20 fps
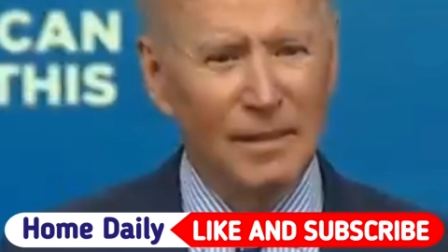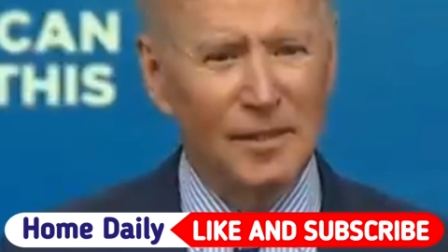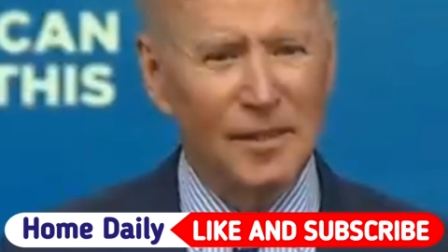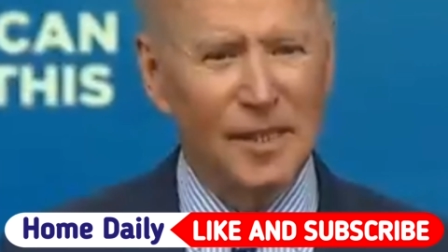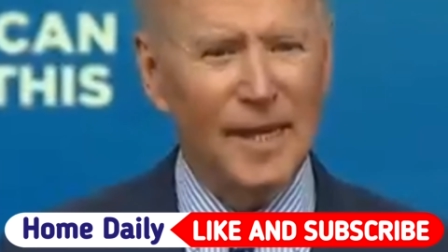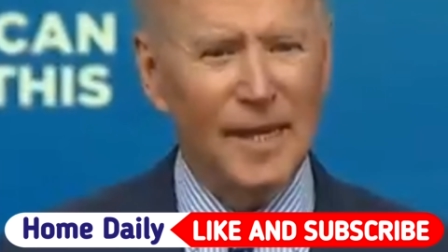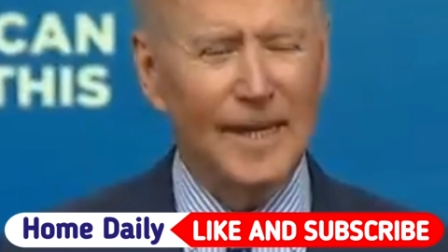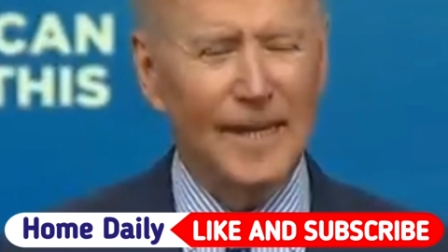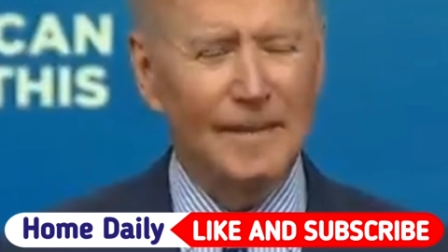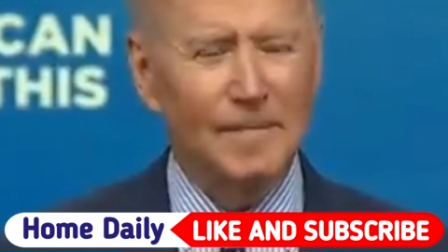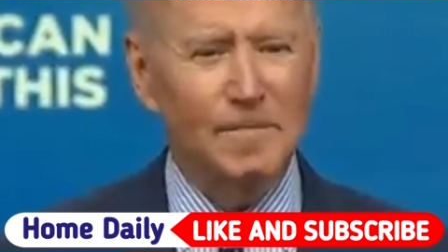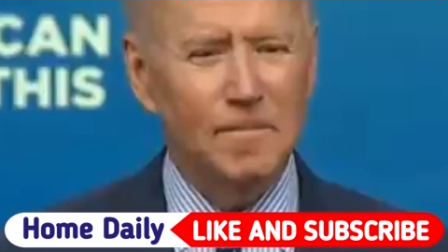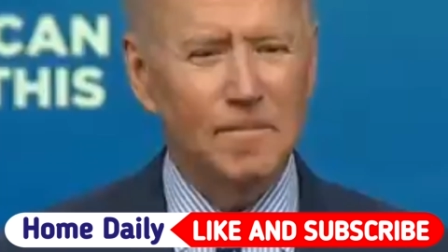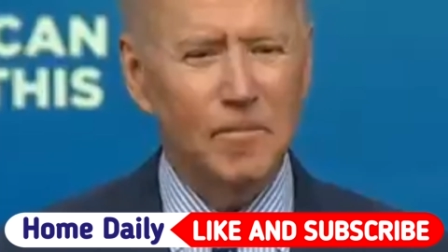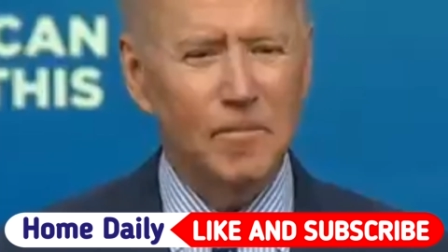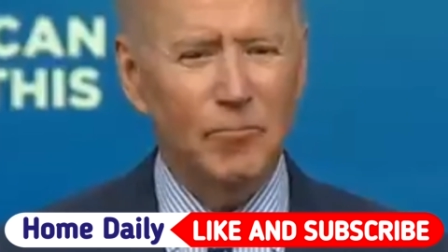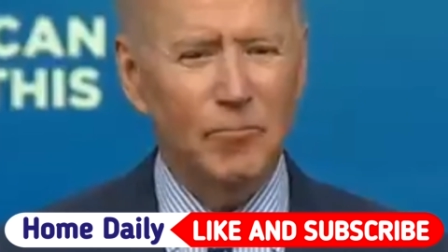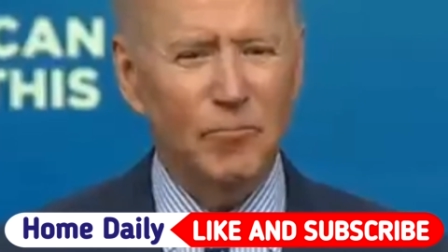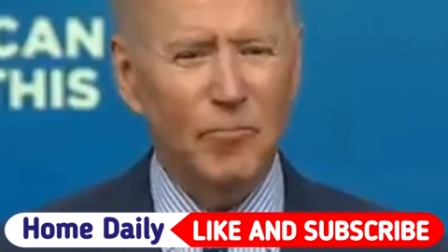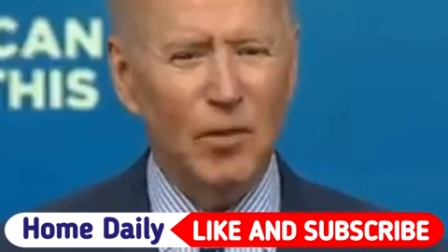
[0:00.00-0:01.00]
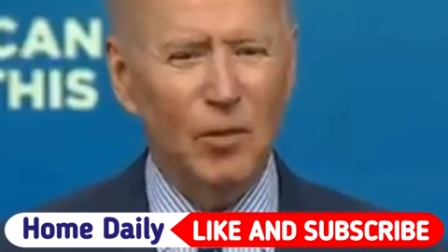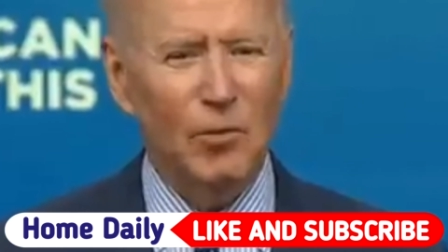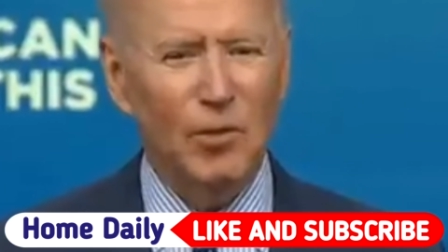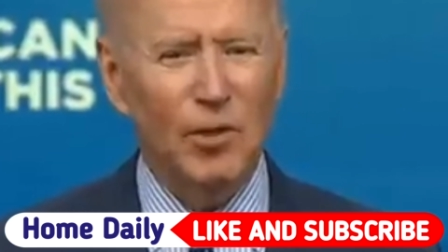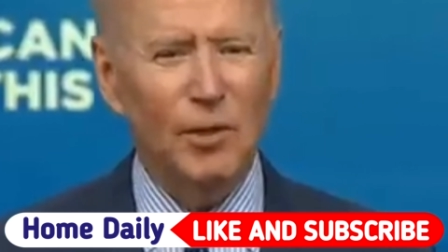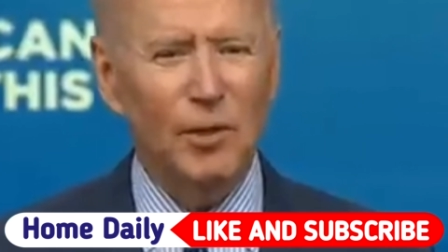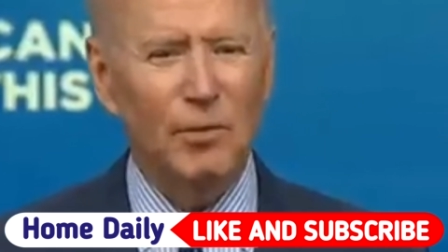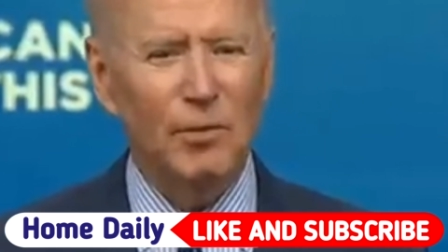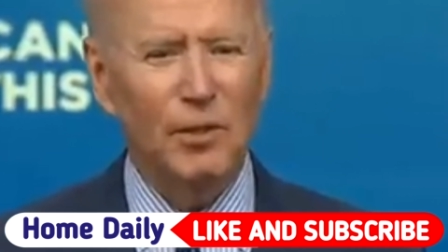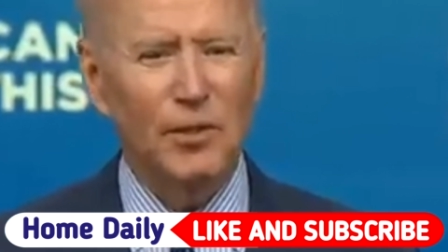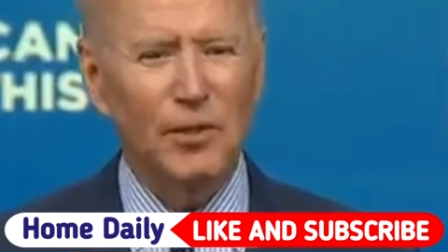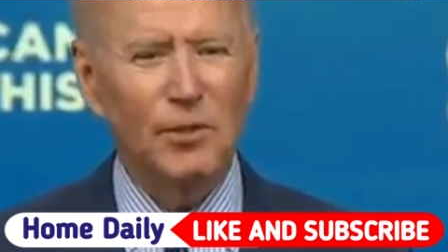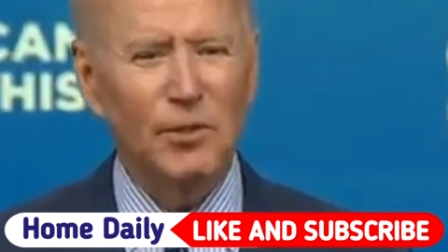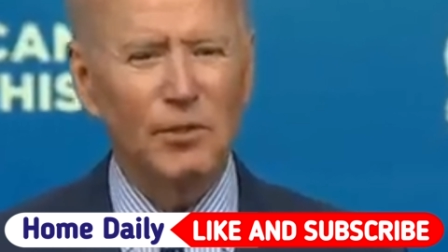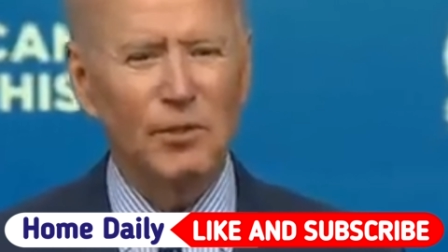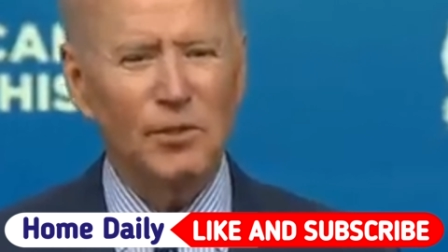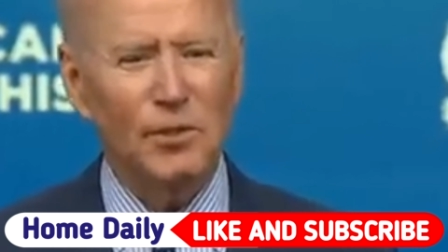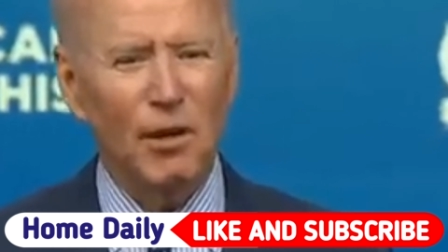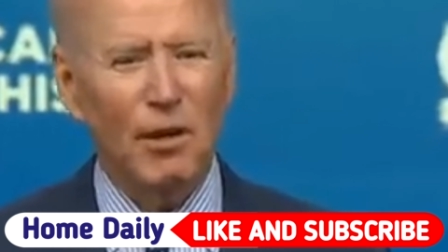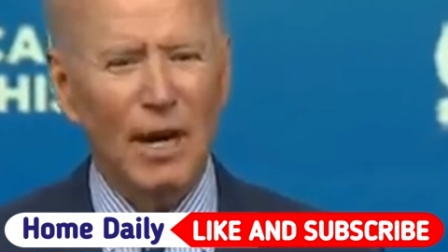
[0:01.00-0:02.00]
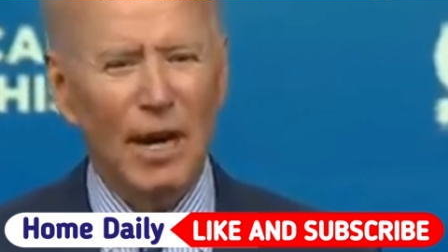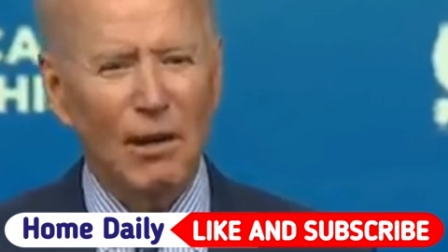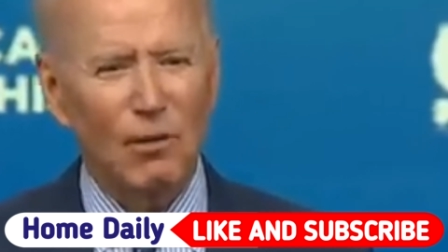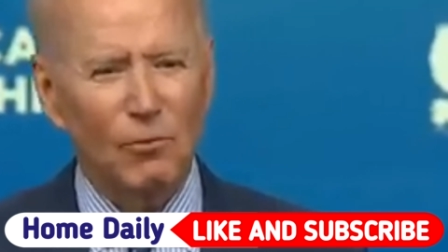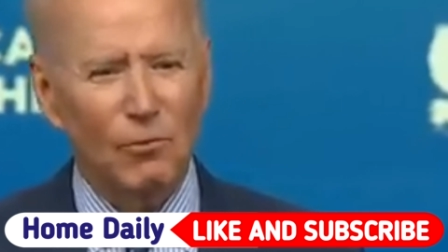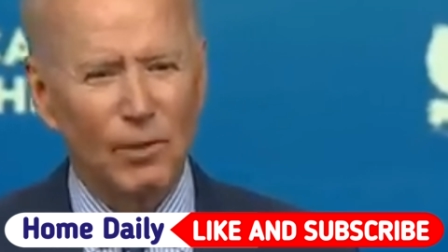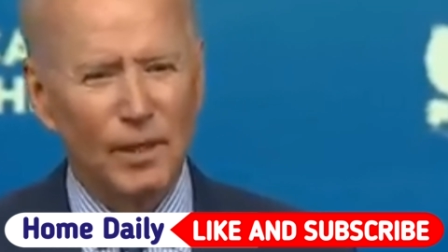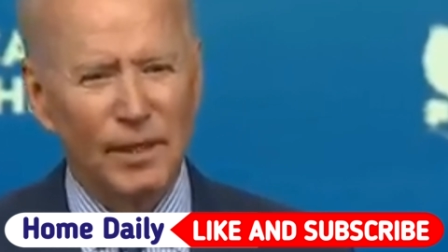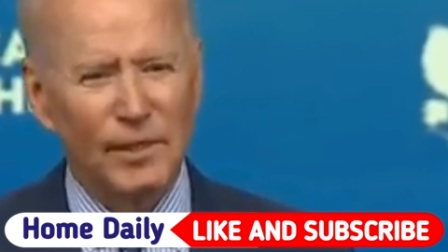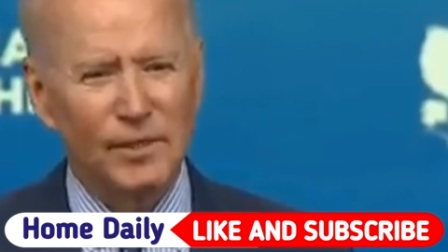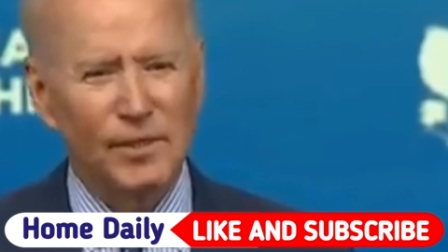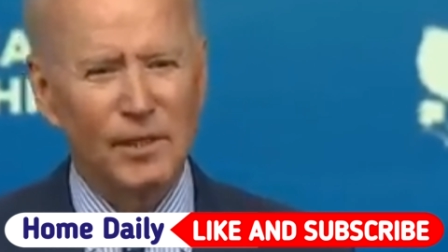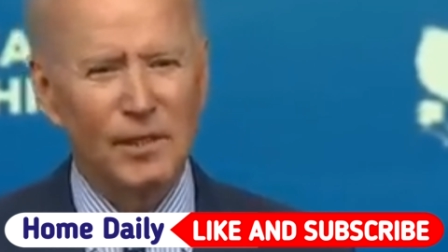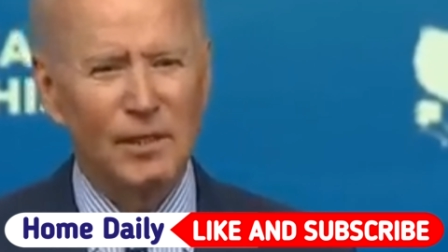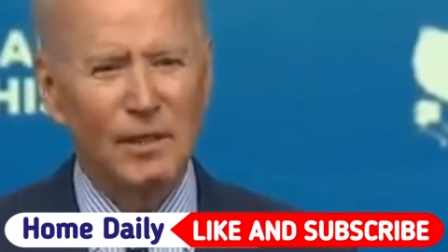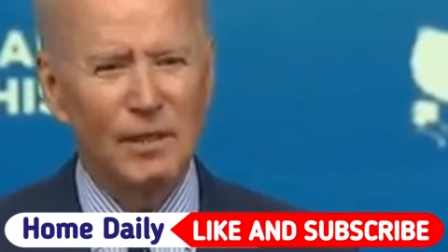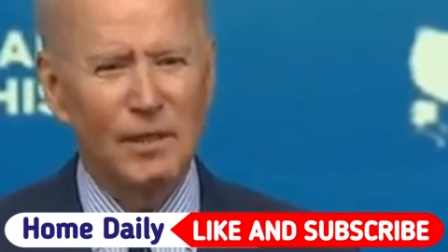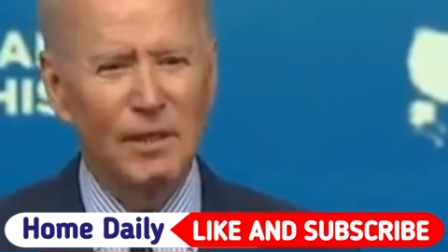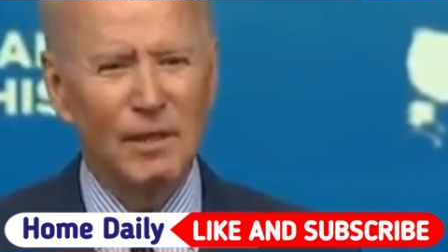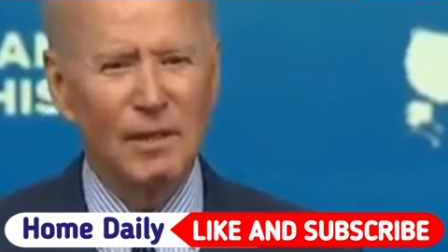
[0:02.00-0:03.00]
Second, we're going to reduce our outreach